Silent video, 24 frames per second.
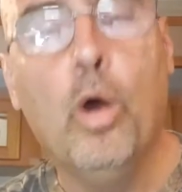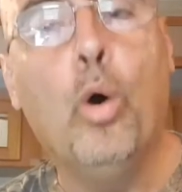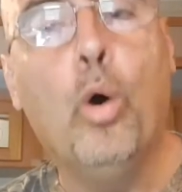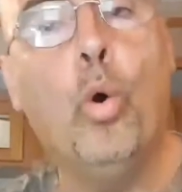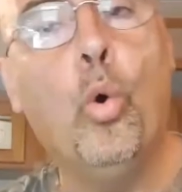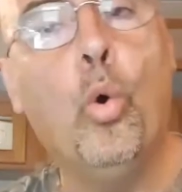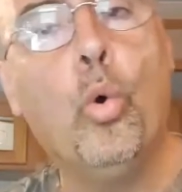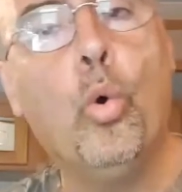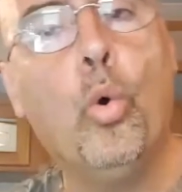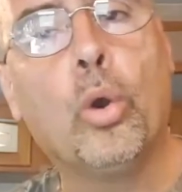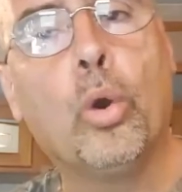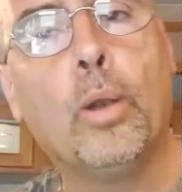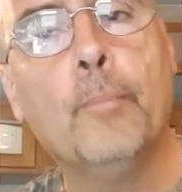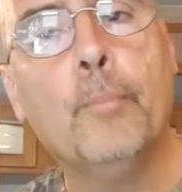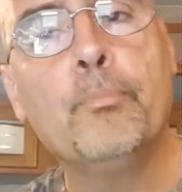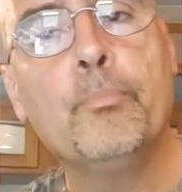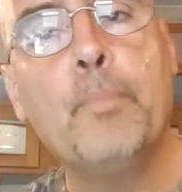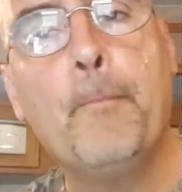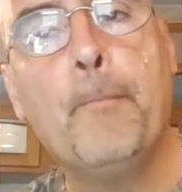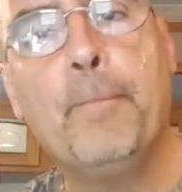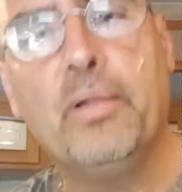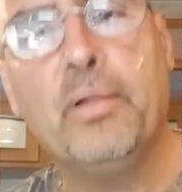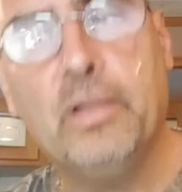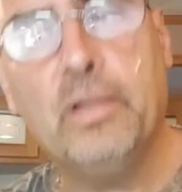or
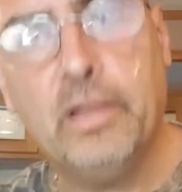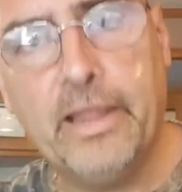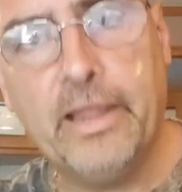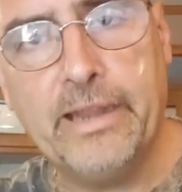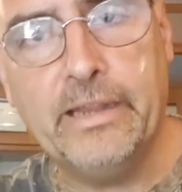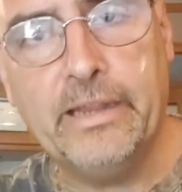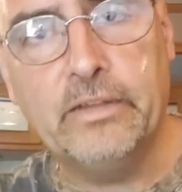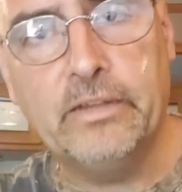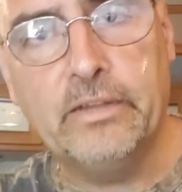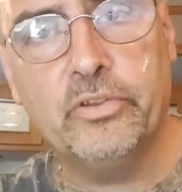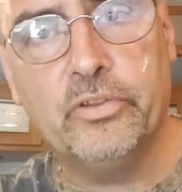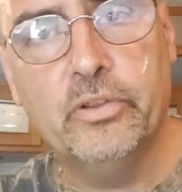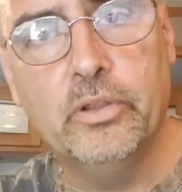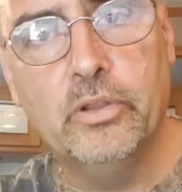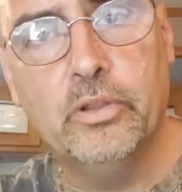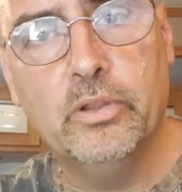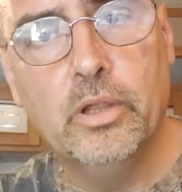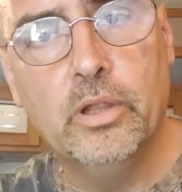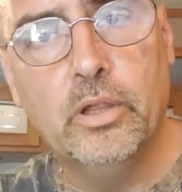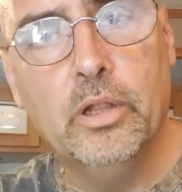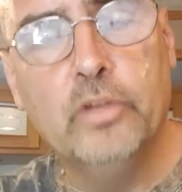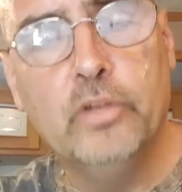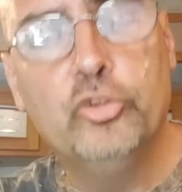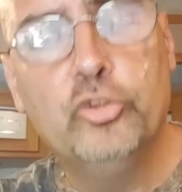planet
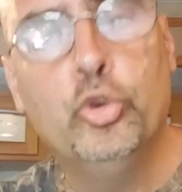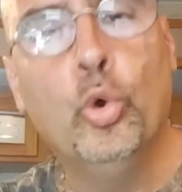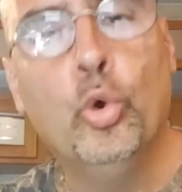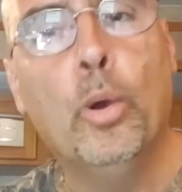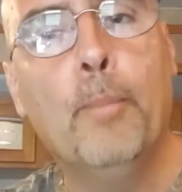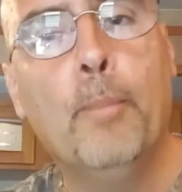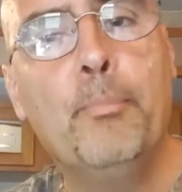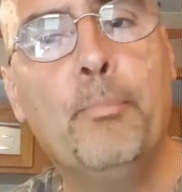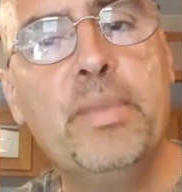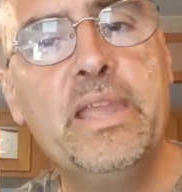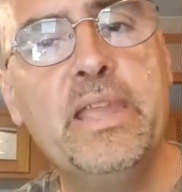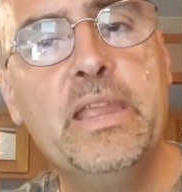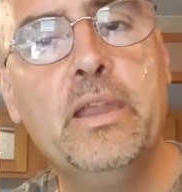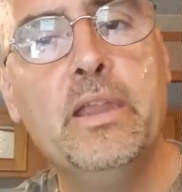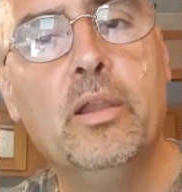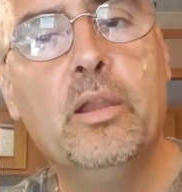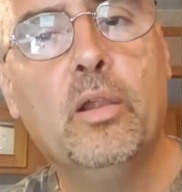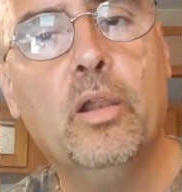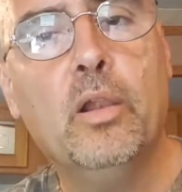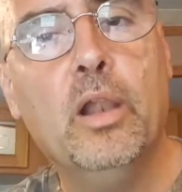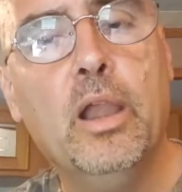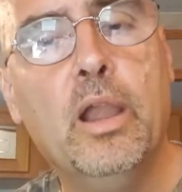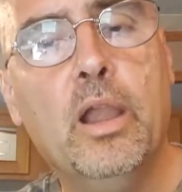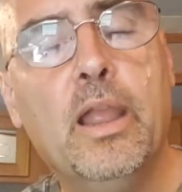to
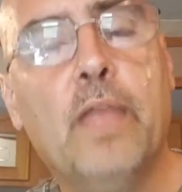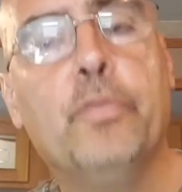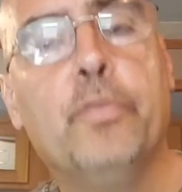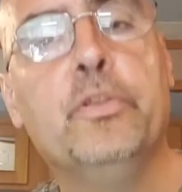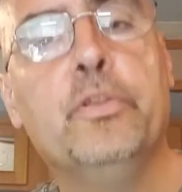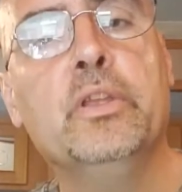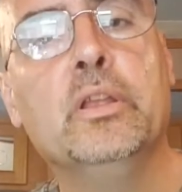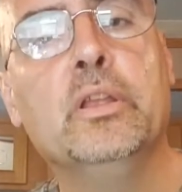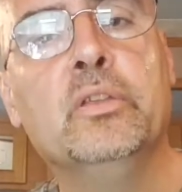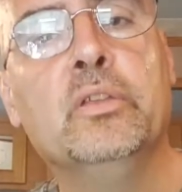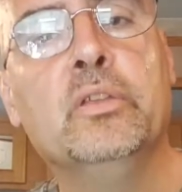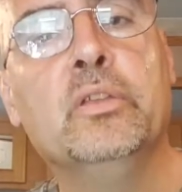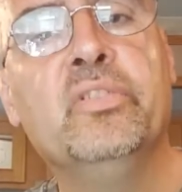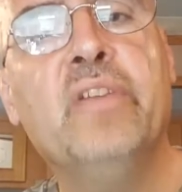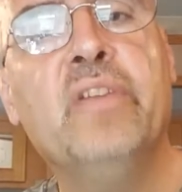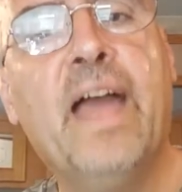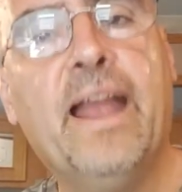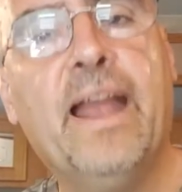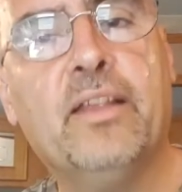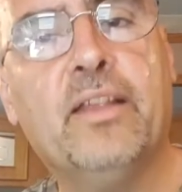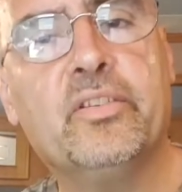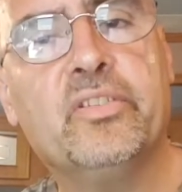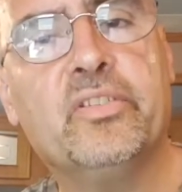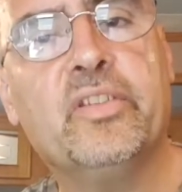appear at the
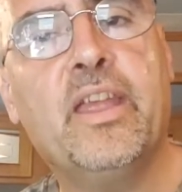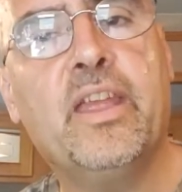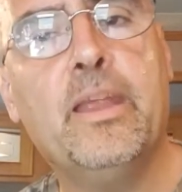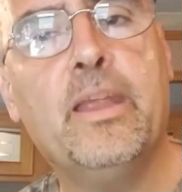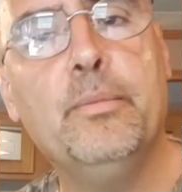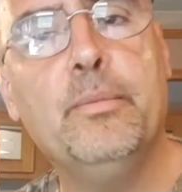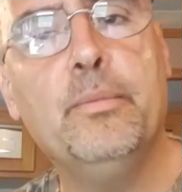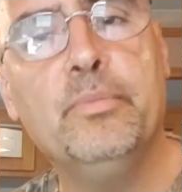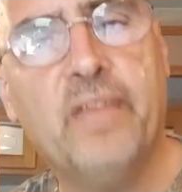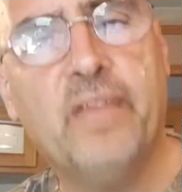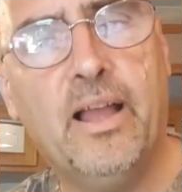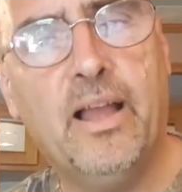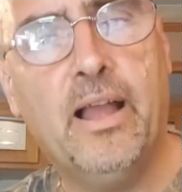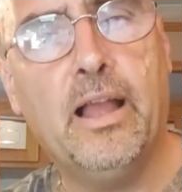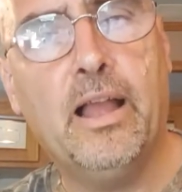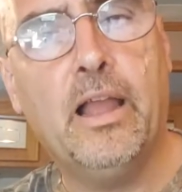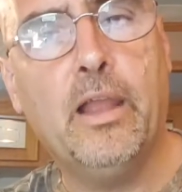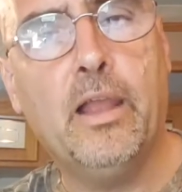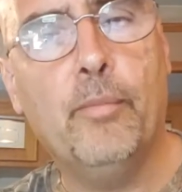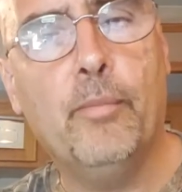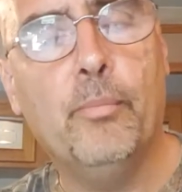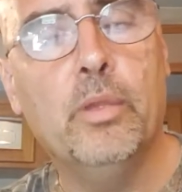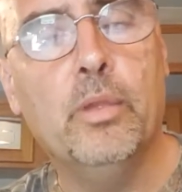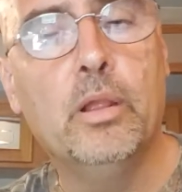exact same
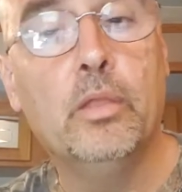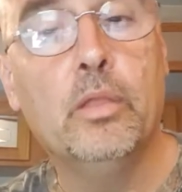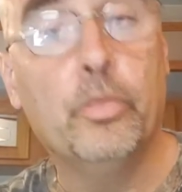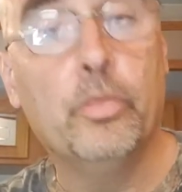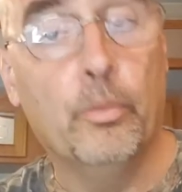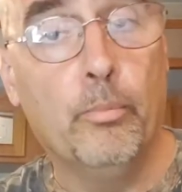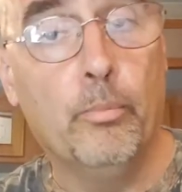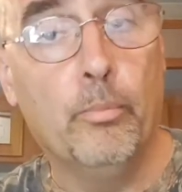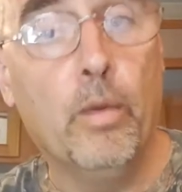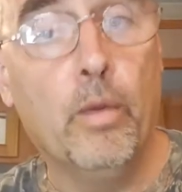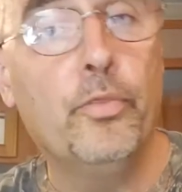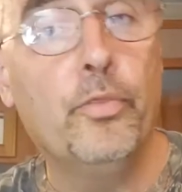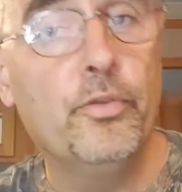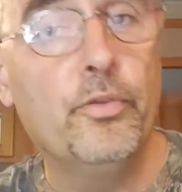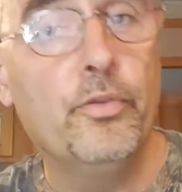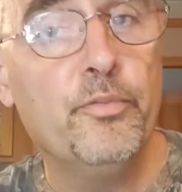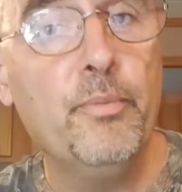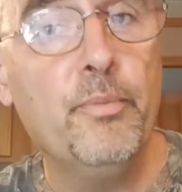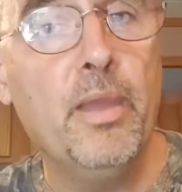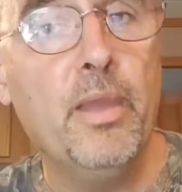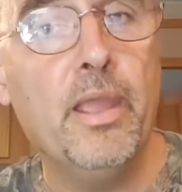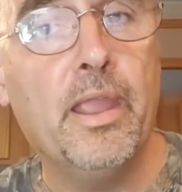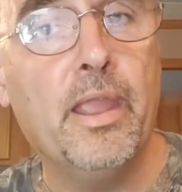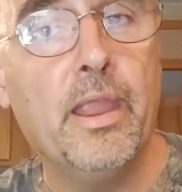time the month of
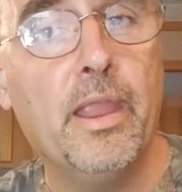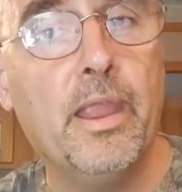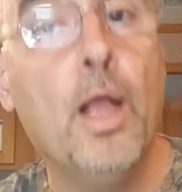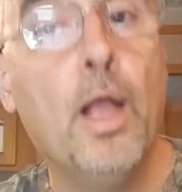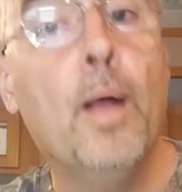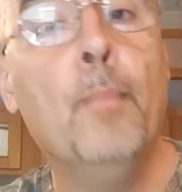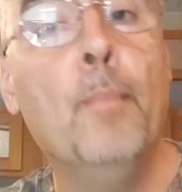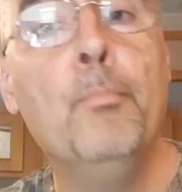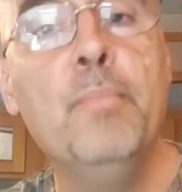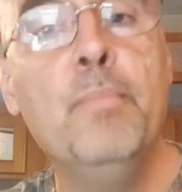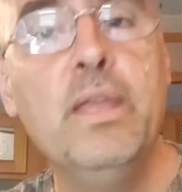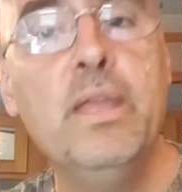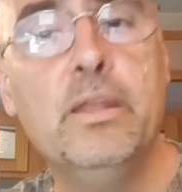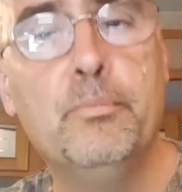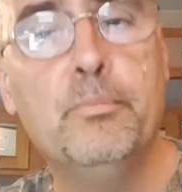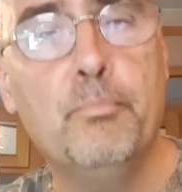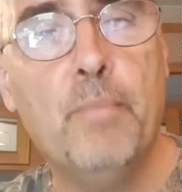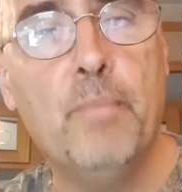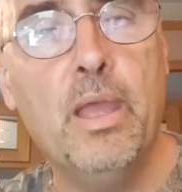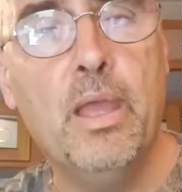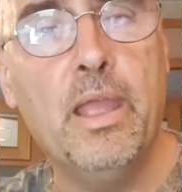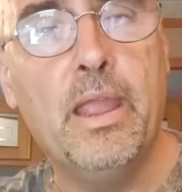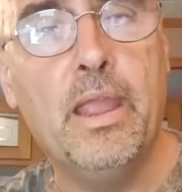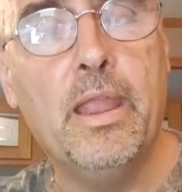May, mid
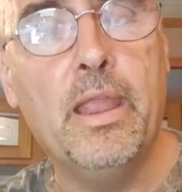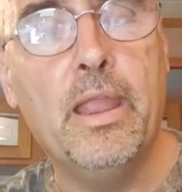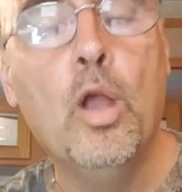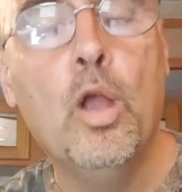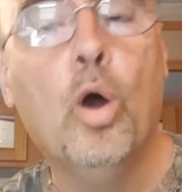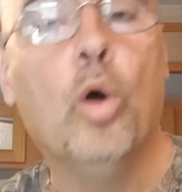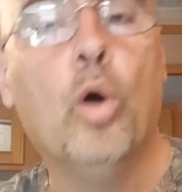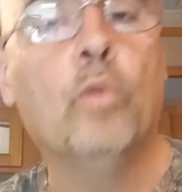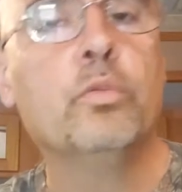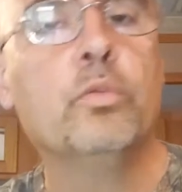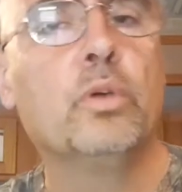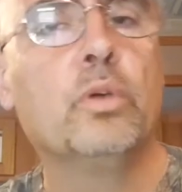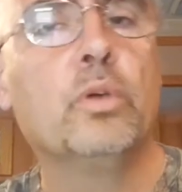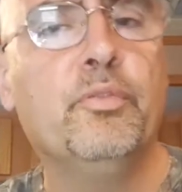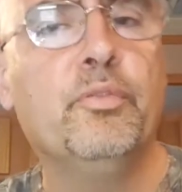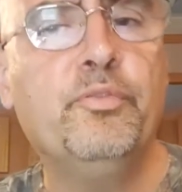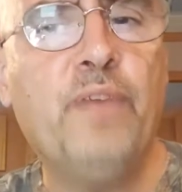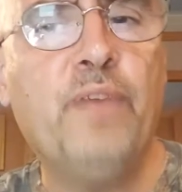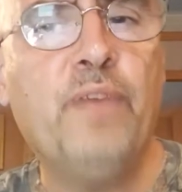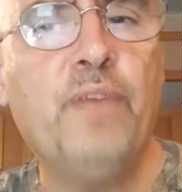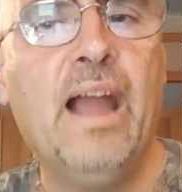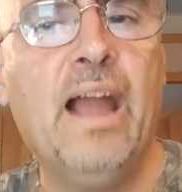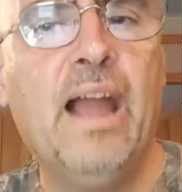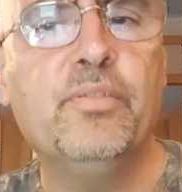May, over a
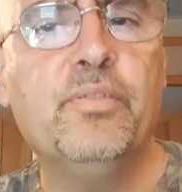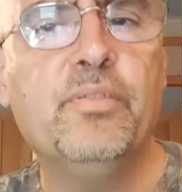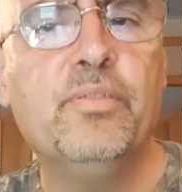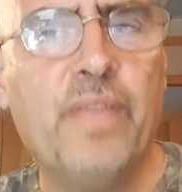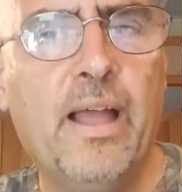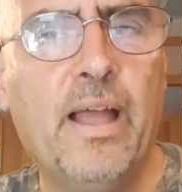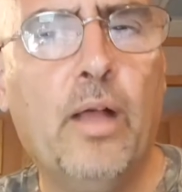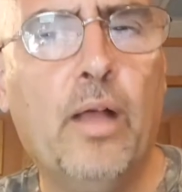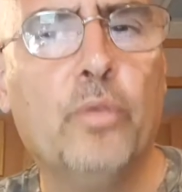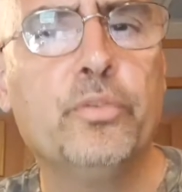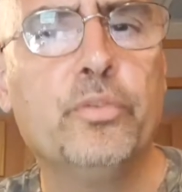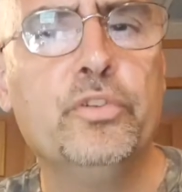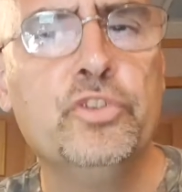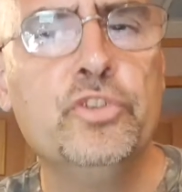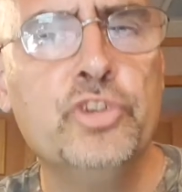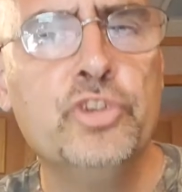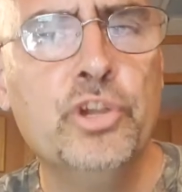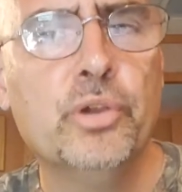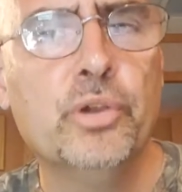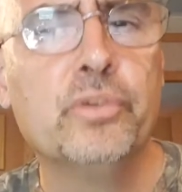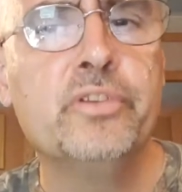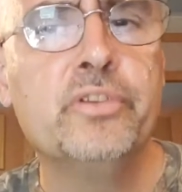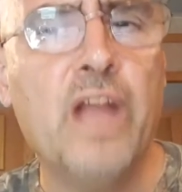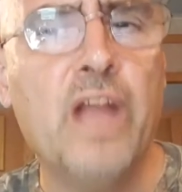5,000
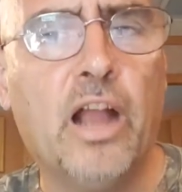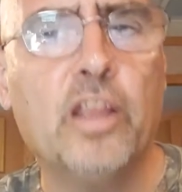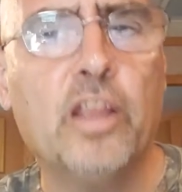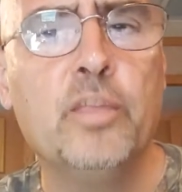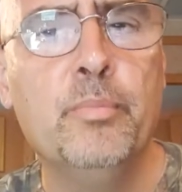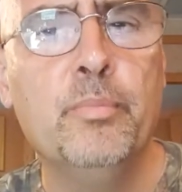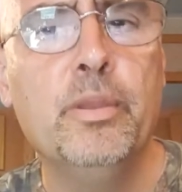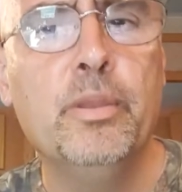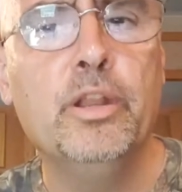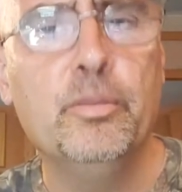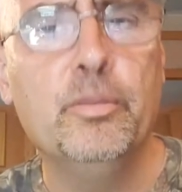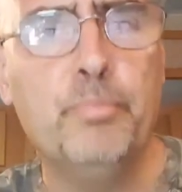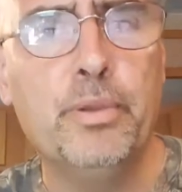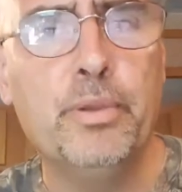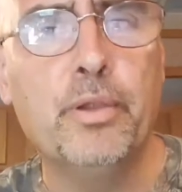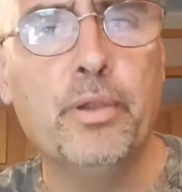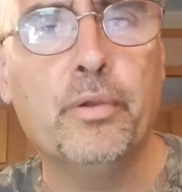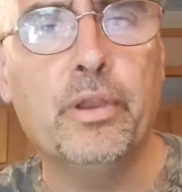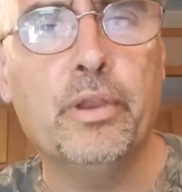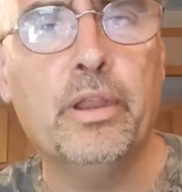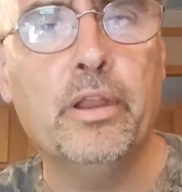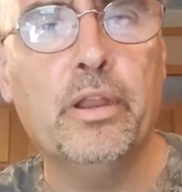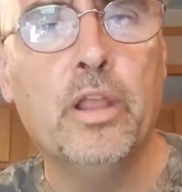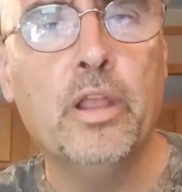year documented
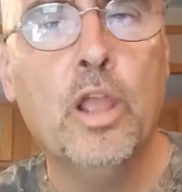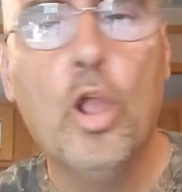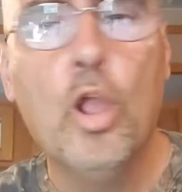period